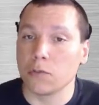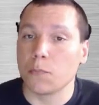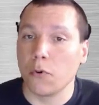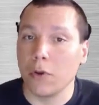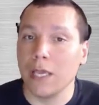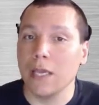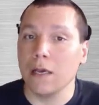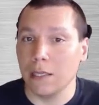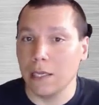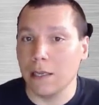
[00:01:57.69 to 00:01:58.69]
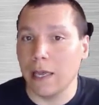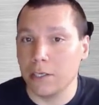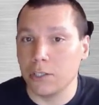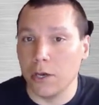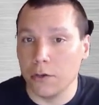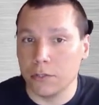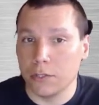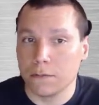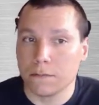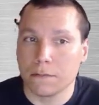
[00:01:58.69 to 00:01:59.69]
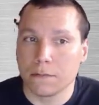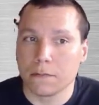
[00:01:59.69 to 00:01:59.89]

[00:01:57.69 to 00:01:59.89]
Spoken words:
or those pre-elite edge nodes.